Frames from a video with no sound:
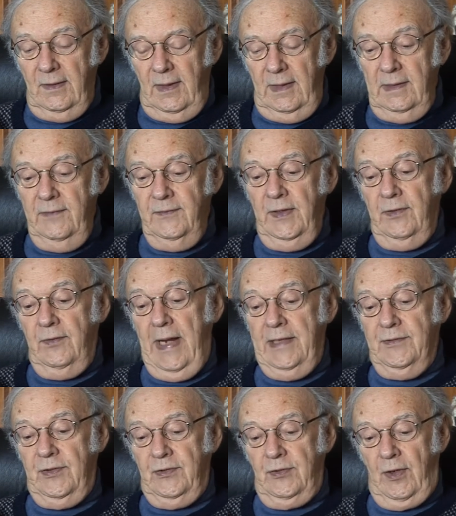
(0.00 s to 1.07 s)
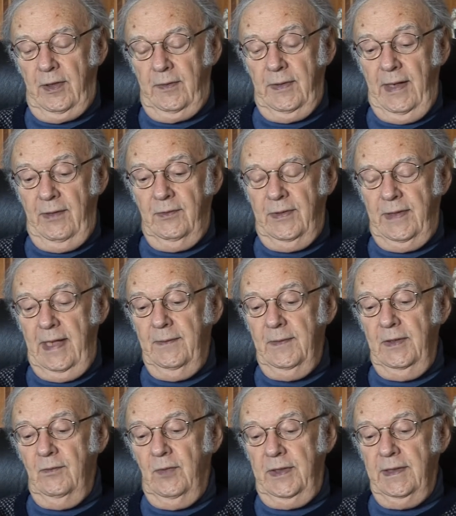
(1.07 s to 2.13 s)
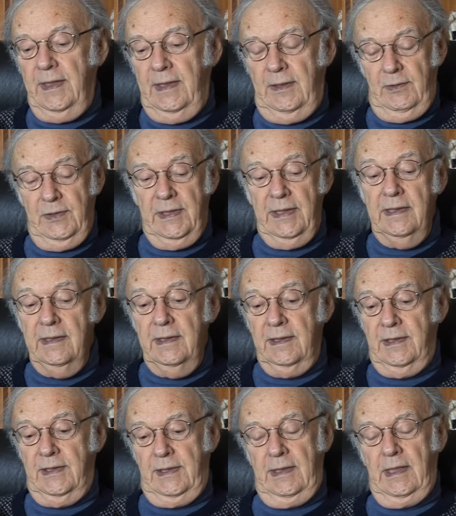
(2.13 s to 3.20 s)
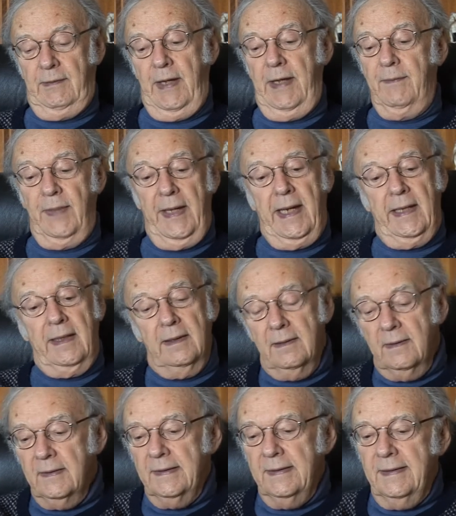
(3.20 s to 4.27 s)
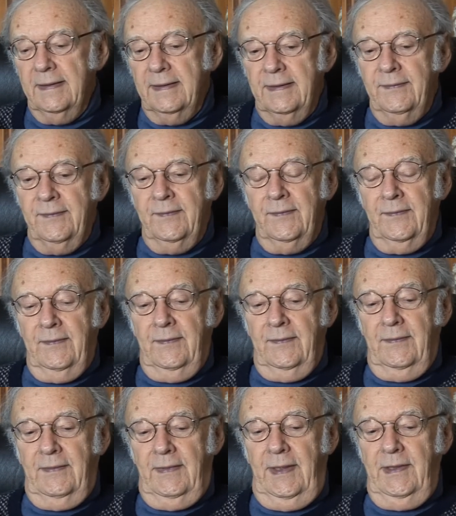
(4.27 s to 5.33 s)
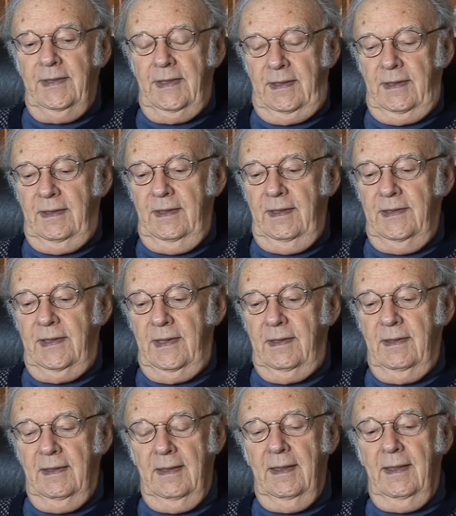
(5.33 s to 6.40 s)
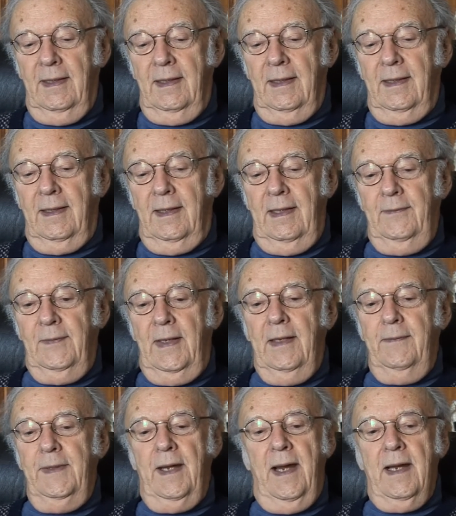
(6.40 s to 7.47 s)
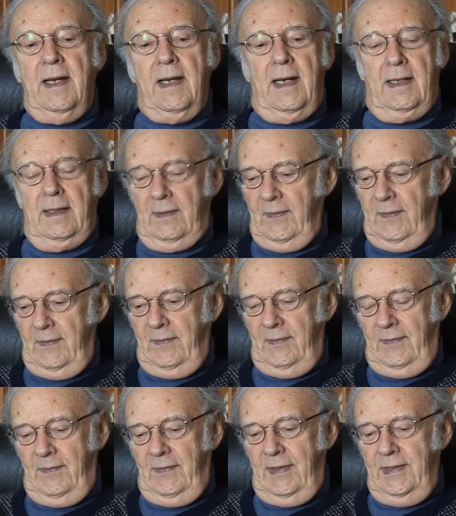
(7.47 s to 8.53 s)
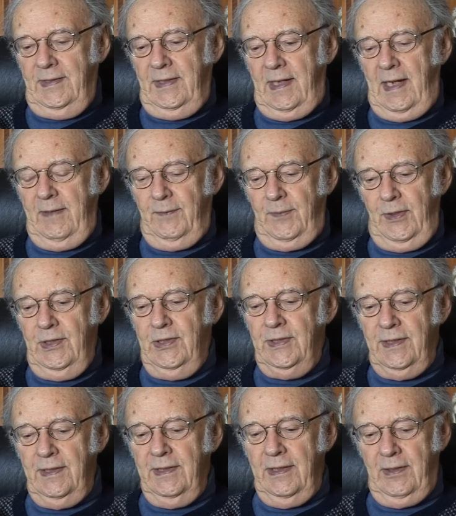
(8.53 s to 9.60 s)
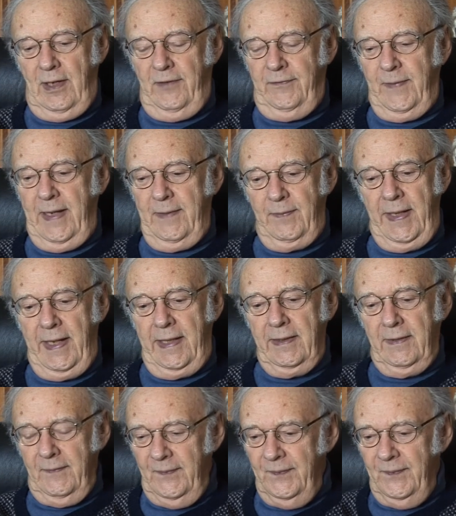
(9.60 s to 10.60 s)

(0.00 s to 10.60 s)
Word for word: I lived in a graduate dorm, and I came in one day, was an Indian sitting on my bed. And I said, he said, I'm Abhyankar. I said, I'm Bernstein. Get off my bed.